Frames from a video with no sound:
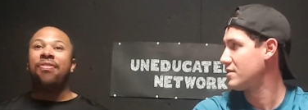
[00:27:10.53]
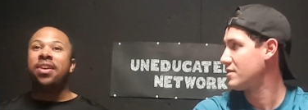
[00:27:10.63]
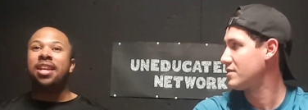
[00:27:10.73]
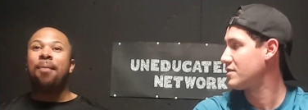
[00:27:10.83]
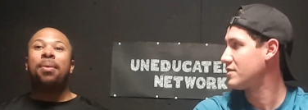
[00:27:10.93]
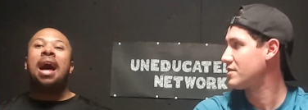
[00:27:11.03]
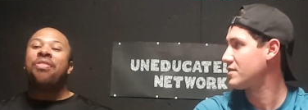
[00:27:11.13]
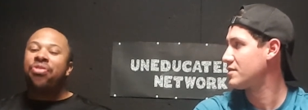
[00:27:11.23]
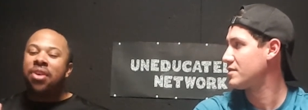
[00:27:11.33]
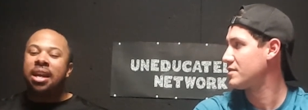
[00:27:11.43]
Speaker 1: think that, but I
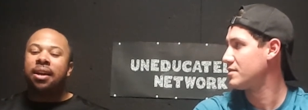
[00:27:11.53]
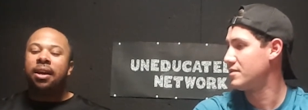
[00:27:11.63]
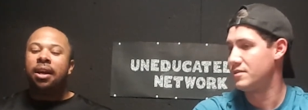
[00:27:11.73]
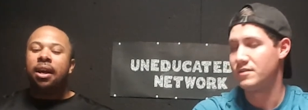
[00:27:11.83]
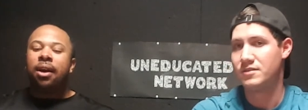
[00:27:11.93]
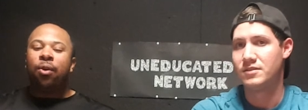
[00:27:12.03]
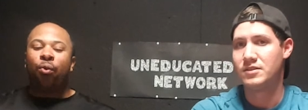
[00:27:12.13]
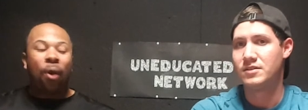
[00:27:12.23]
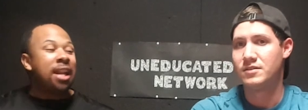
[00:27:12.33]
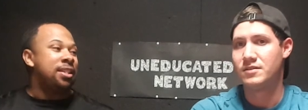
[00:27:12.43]
think
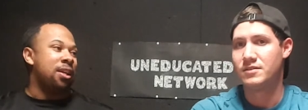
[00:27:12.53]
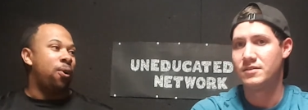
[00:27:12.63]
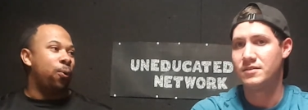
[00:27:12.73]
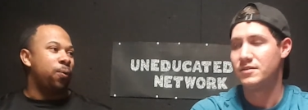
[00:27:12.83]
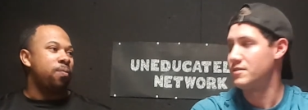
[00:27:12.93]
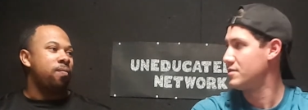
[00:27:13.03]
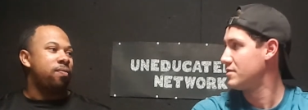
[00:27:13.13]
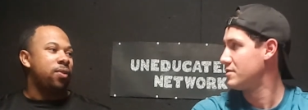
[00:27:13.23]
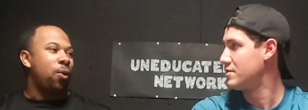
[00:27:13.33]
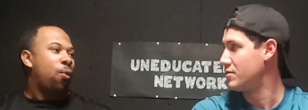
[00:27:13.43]
red zone
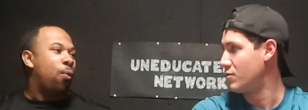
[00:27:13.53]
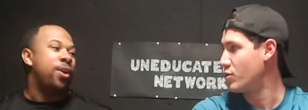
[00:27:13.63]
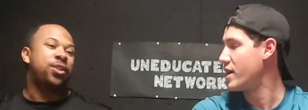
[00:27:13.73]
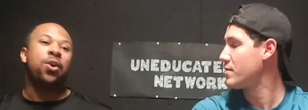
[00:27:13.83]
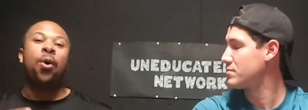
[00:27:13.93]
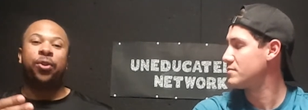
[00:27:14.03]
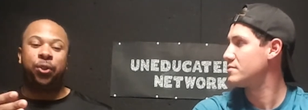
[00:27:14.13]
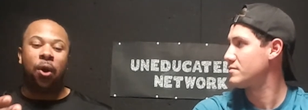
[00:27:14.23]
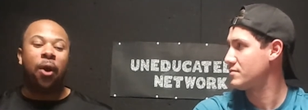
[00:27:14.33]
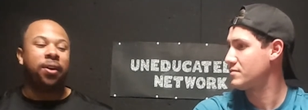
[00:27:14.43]
where right? it's going
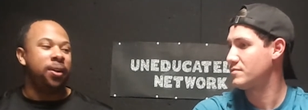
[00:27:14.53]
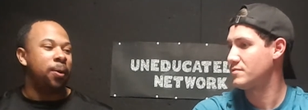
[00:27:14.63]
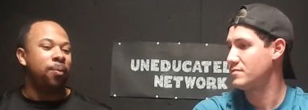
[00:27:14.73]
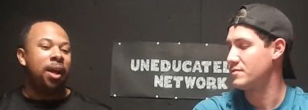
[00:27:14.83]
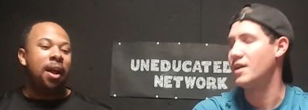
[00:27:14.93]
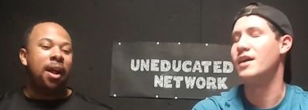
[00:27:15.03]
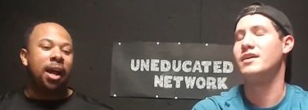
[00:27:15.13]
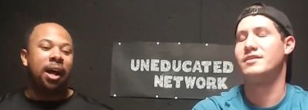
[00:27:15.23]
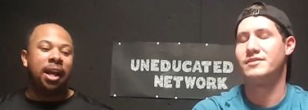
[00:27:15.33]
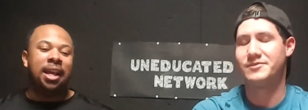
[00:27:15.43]
to hurt them. Ah.
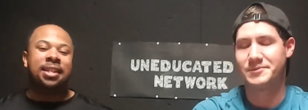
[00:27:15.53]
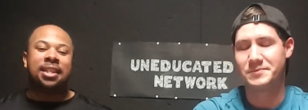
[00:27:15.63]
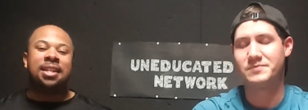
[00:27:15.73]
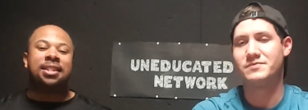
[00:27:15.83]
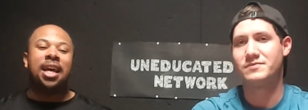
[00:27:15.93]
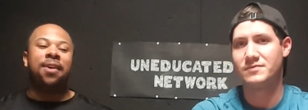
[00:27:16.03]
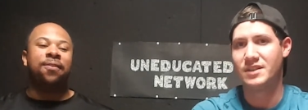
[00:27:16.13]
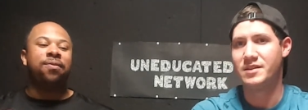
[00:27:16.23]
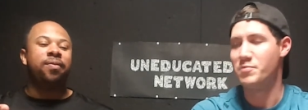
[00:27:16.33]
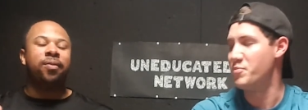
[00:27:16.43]
Uh, uh, instead
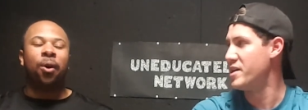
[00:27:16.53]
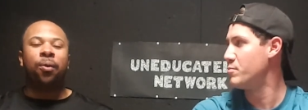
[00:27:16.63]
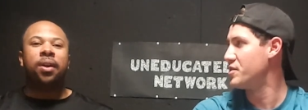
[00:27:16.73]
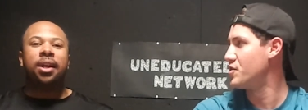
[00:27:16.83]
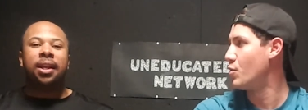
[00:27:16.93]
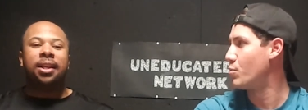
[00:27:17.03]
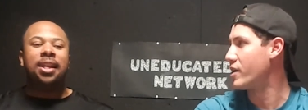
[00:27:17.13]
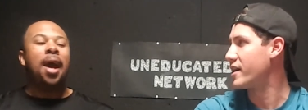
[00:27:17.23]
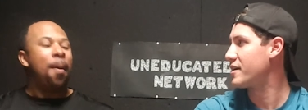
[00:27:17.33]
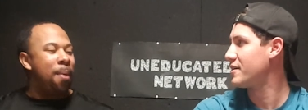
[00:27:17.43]
of
Speaker 2: bend know, but don't
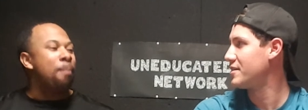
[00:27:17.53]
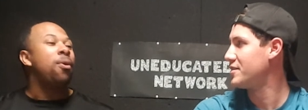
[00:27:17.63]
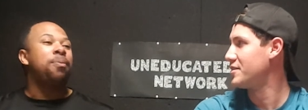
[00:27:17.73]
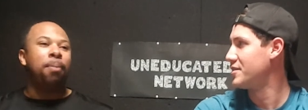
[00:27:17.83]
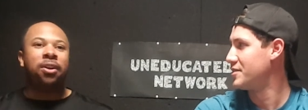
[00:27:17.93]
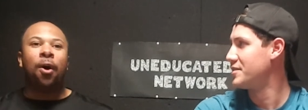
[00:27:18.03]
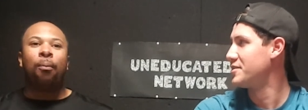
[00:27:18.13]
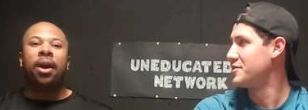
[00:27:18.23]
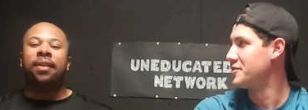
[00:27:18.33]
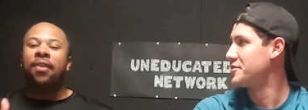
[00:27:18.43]
break. Yeah,
Speaker 1: bend but, but don't
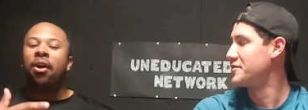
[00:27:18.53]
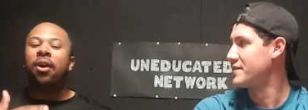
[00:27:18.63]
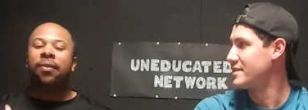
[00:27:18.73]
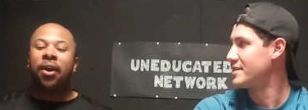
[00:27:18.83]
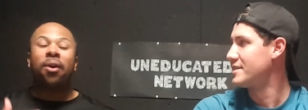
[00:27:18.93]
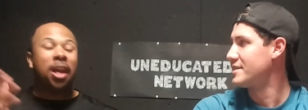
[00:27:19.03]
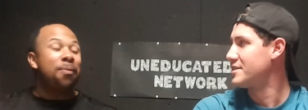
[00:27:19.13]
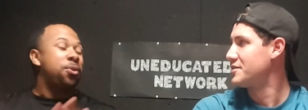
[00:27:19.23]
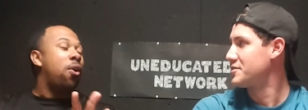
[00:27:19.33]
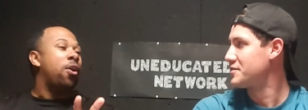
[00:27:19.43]
break. They're gonna they're gonna
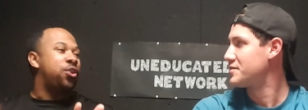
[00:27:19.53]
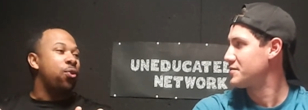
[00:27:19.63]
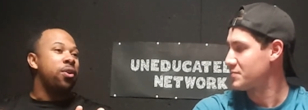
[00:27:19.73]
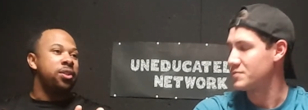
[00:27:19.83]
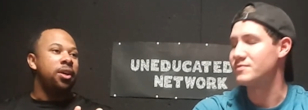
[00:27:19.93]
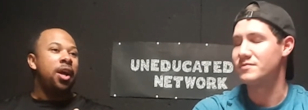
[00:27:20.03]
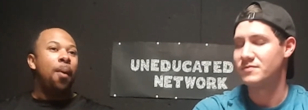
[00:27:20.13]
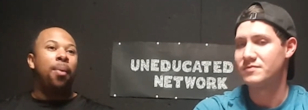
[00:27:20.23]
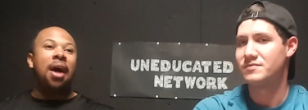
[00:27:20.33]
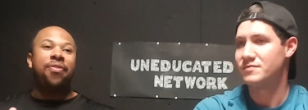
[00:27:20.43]
give yards Georgia, mm-hmm.
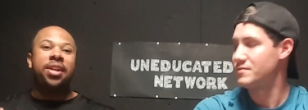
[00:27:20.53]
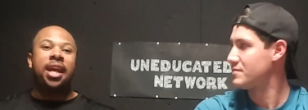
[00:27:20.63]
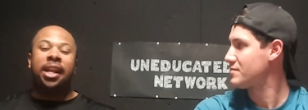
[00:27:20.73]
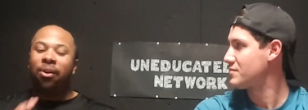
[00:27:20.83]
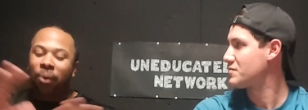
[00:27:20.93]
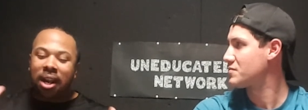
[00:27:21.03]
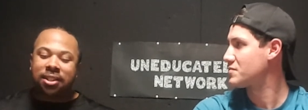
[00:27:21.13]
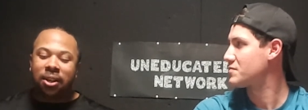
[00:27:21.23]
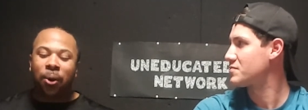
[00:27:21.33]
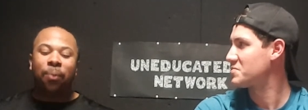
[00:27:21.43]
but I think that in the red
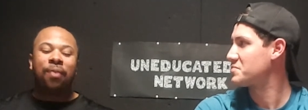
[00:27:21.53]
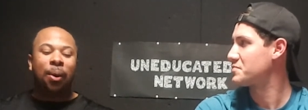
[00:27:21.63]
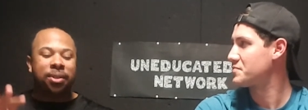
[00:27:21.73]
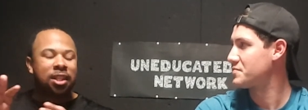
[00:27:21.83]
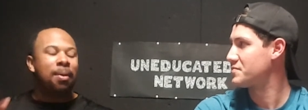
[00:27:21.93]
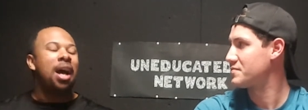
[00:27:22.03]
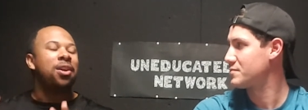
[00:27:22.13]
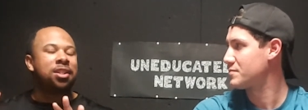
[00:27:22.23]
zone they will somehow